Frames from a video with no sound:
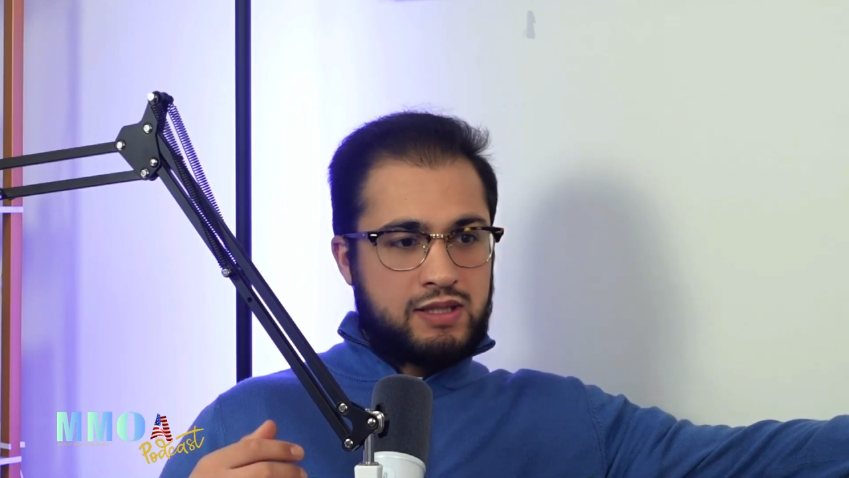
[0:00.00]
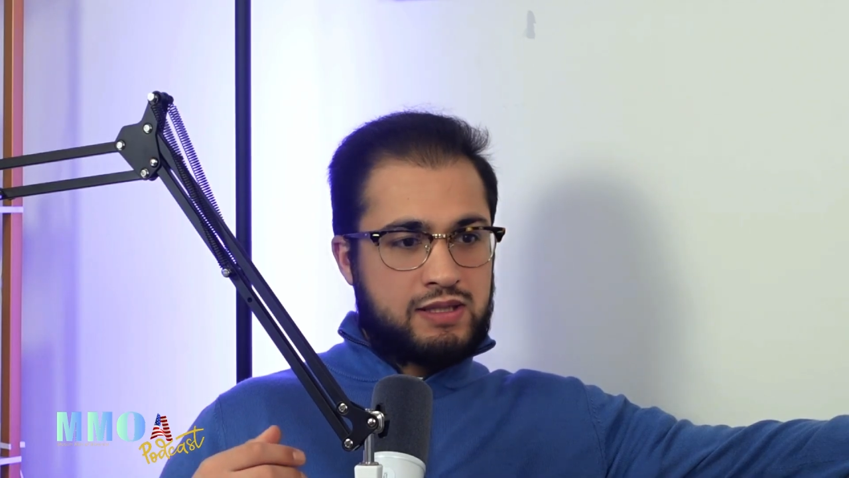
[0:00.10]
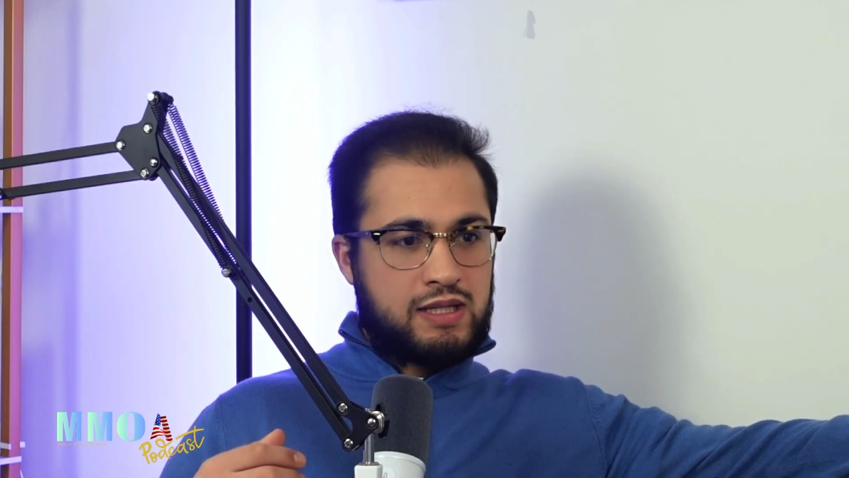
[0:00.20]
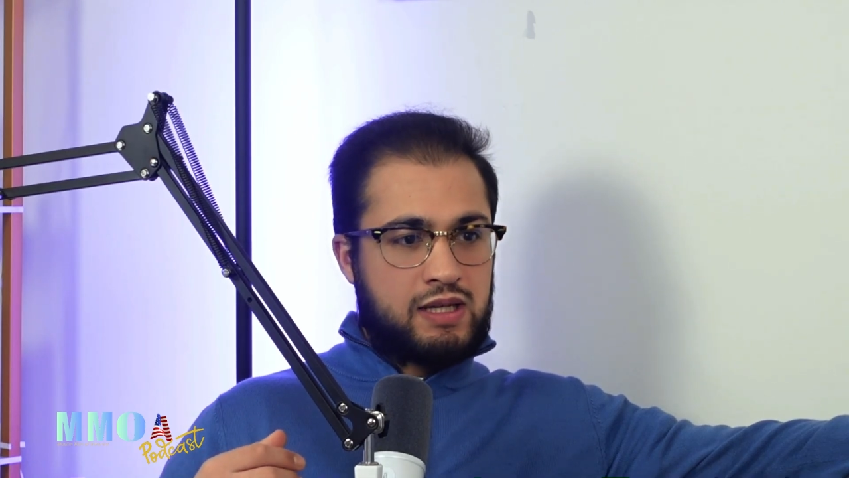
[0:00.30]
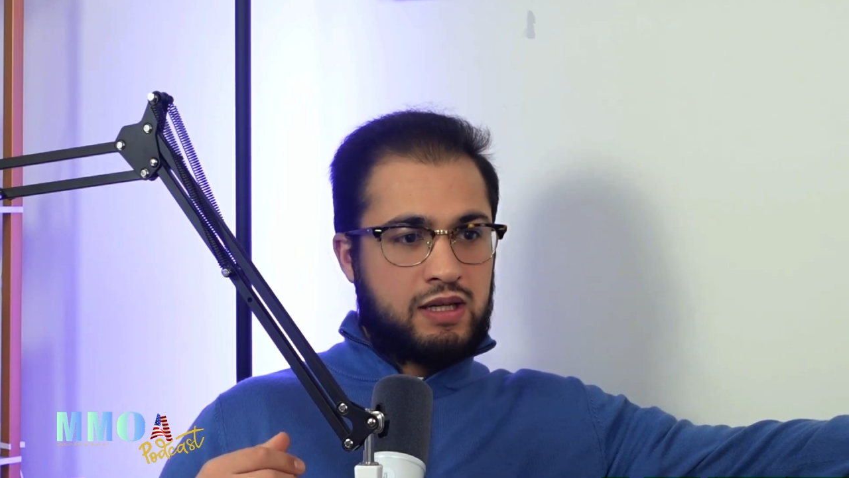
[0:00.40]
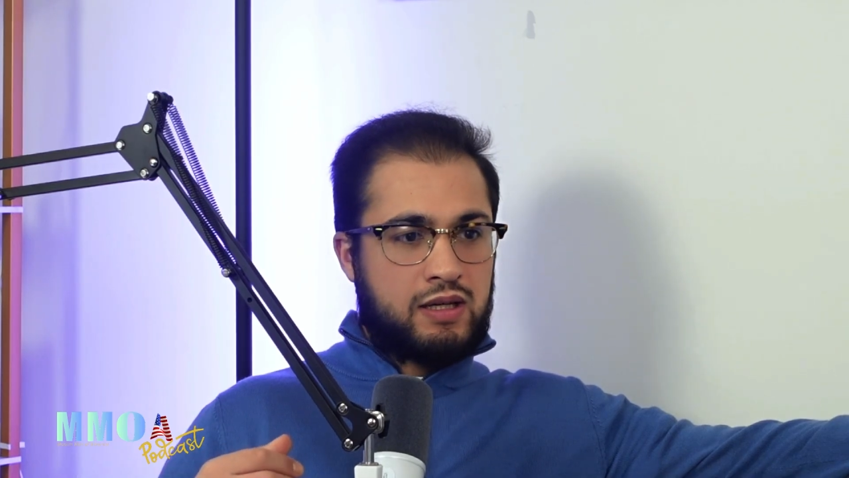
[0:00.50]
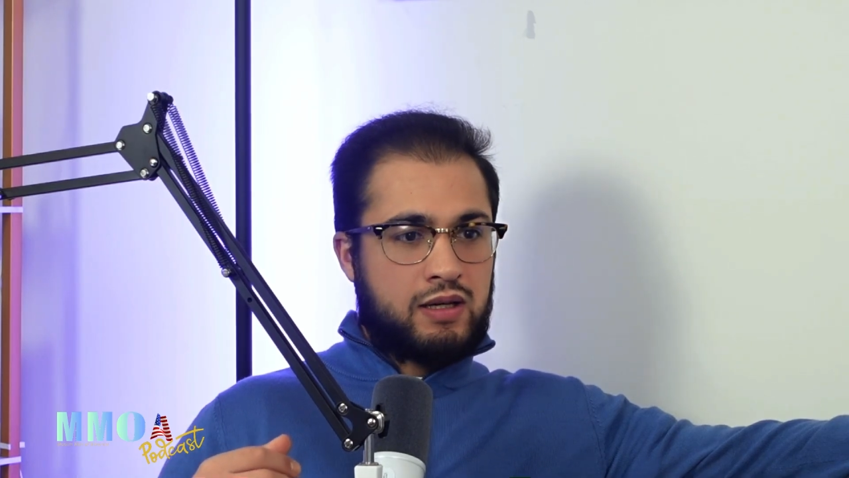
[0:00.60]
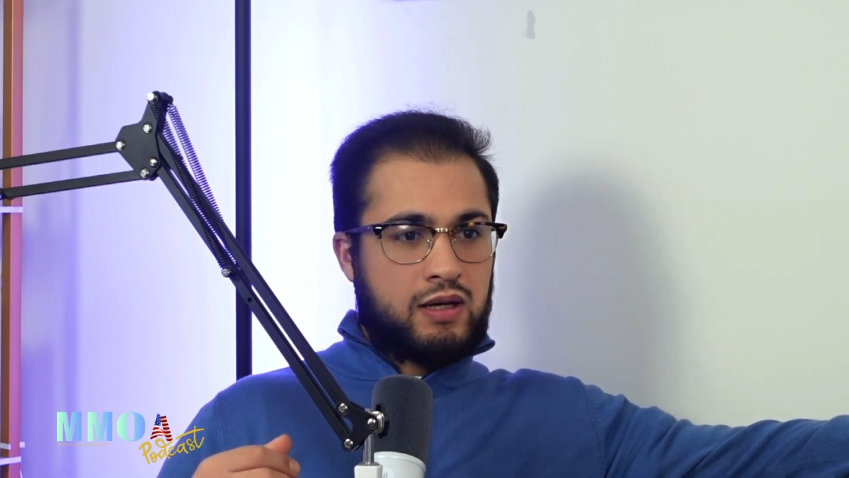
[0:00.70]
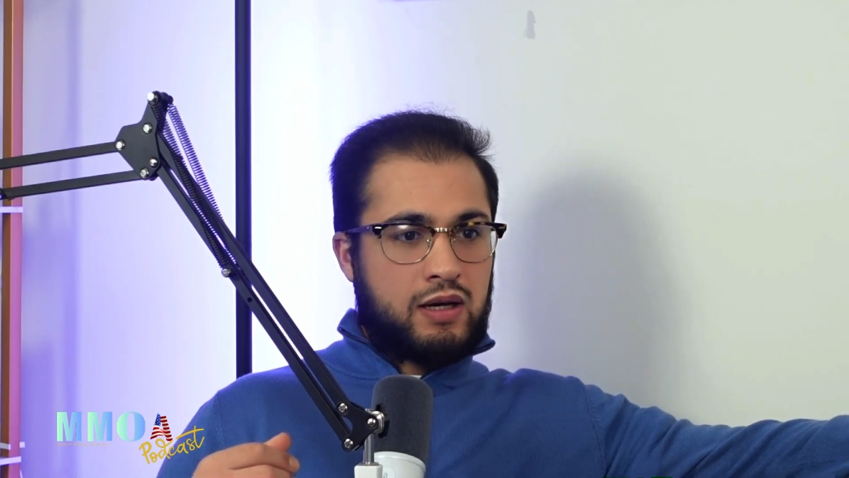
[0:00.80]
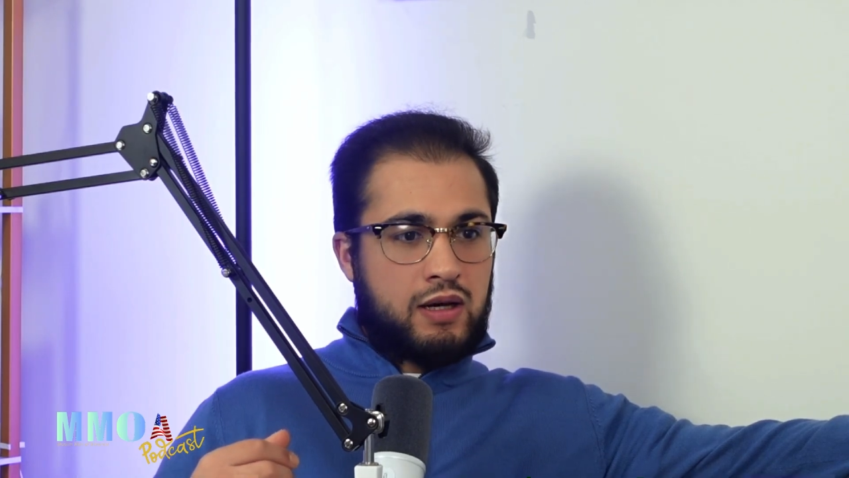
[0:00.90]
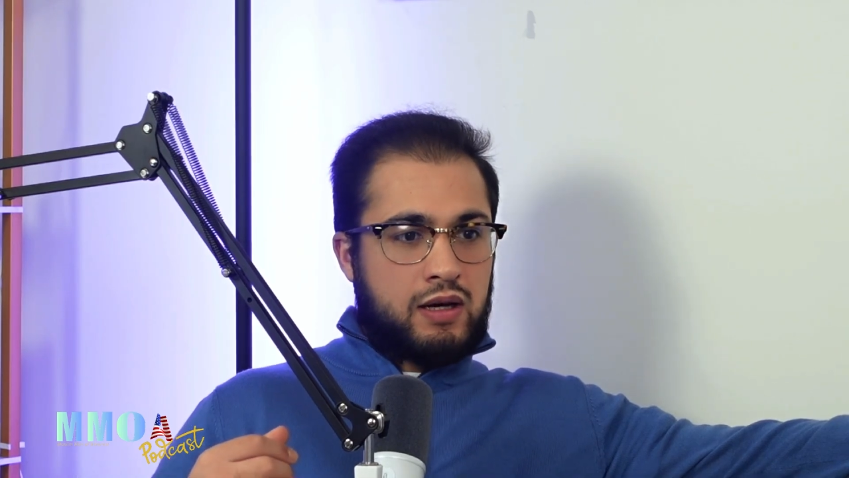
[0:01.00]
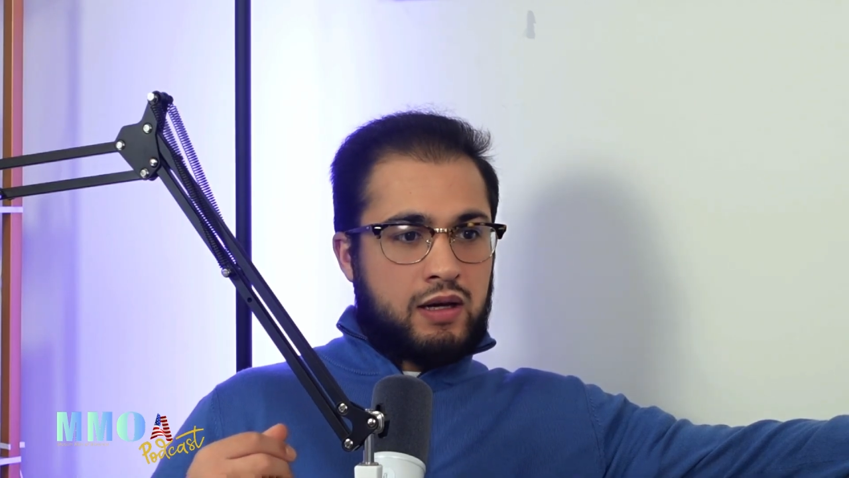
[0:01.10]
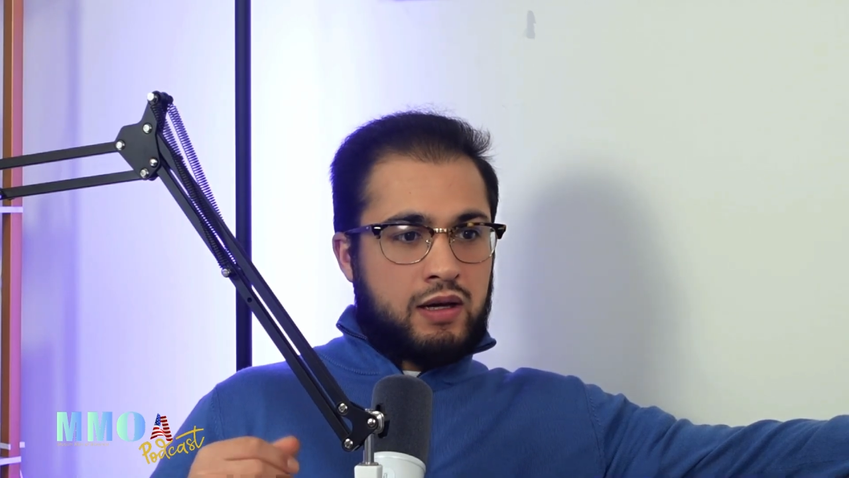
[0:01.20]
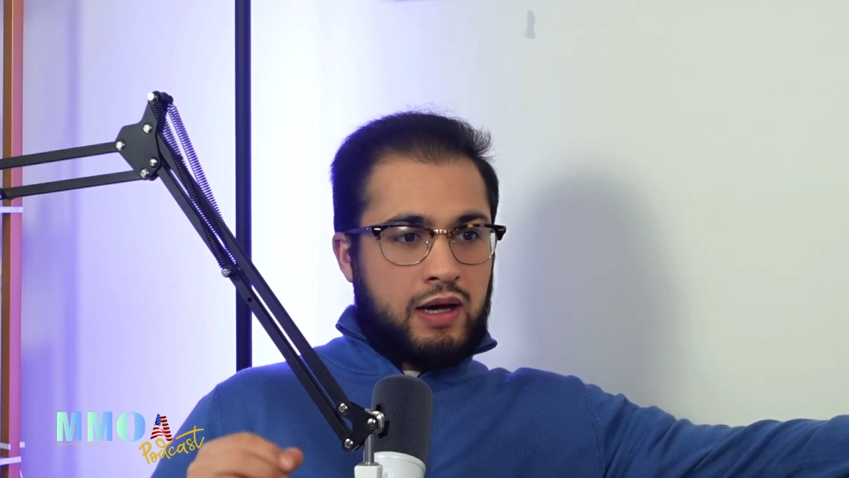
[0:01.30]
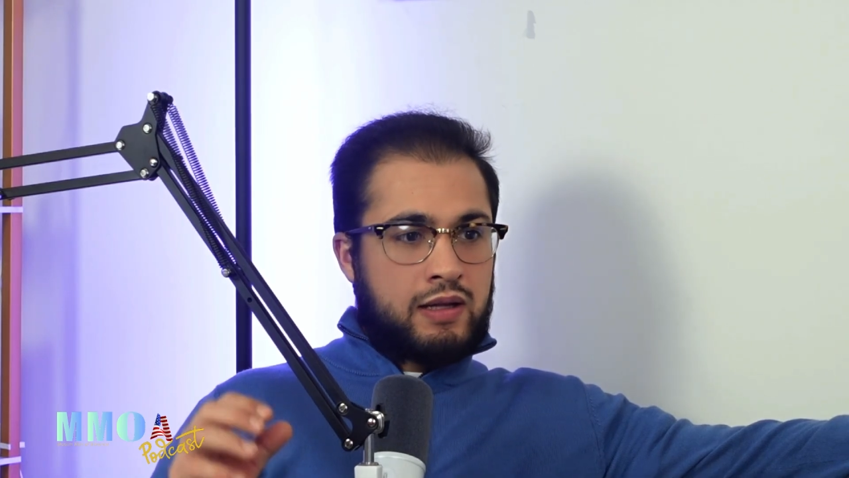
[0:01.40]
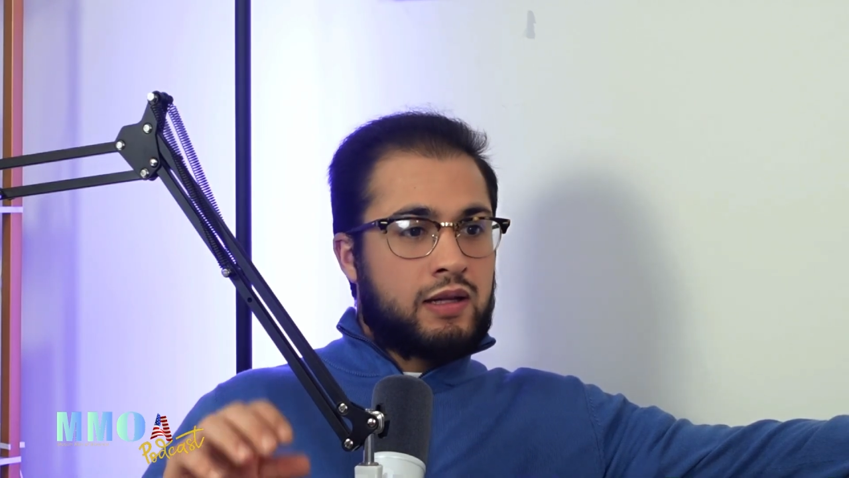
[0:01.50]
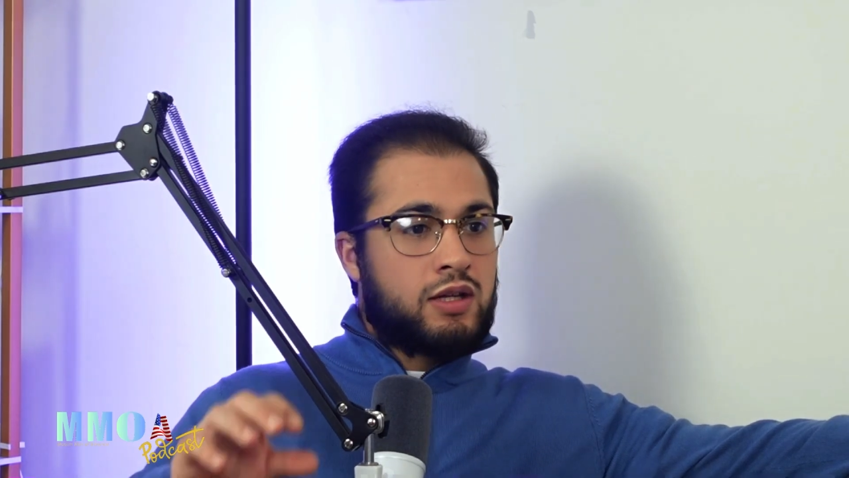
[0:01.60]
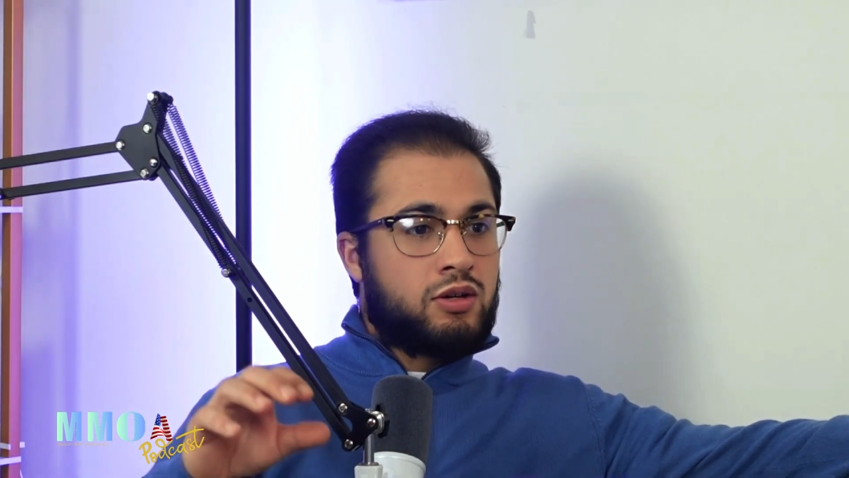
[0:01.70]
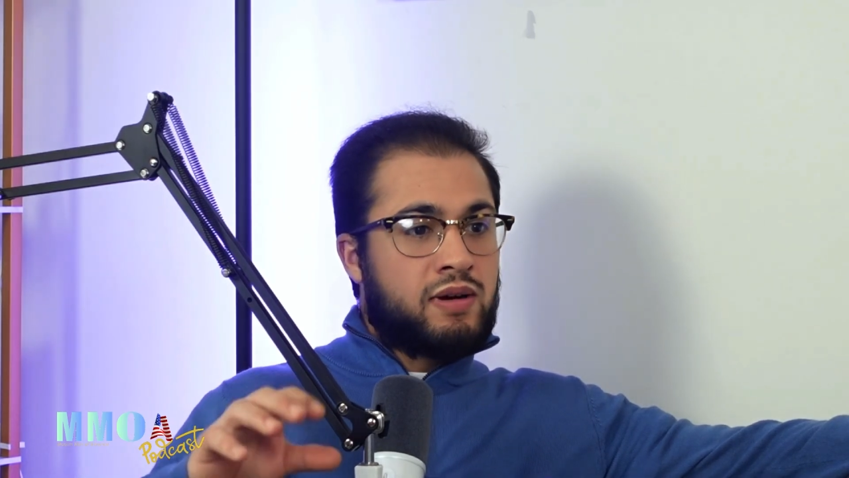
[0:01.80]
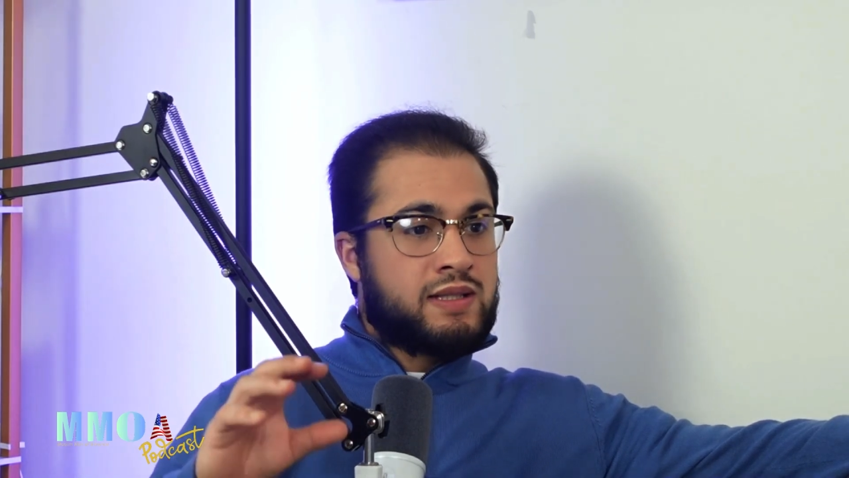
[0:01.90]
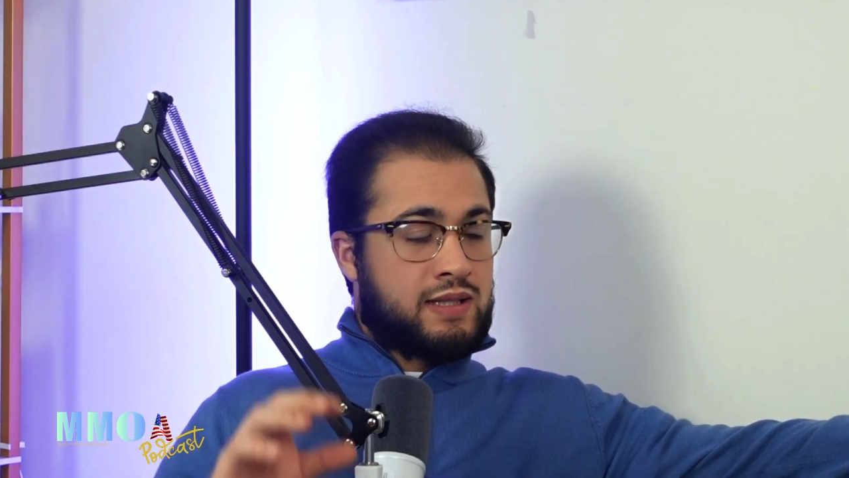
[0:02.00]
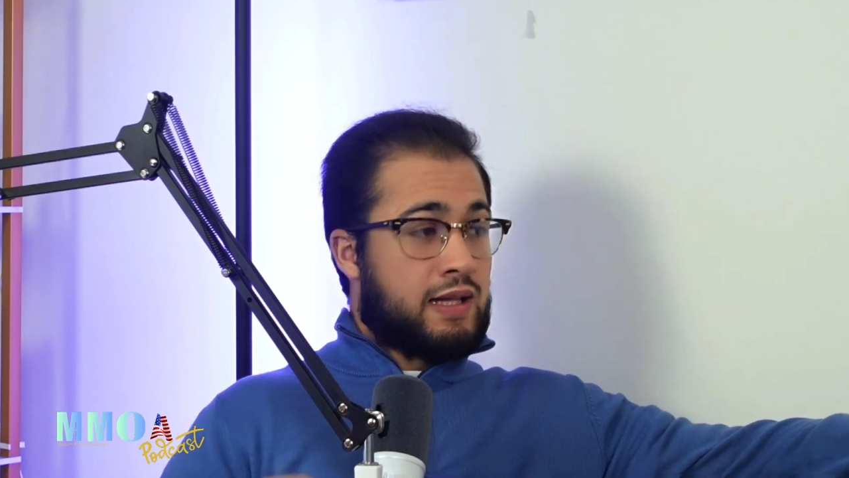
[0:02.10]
see. I think the U.S.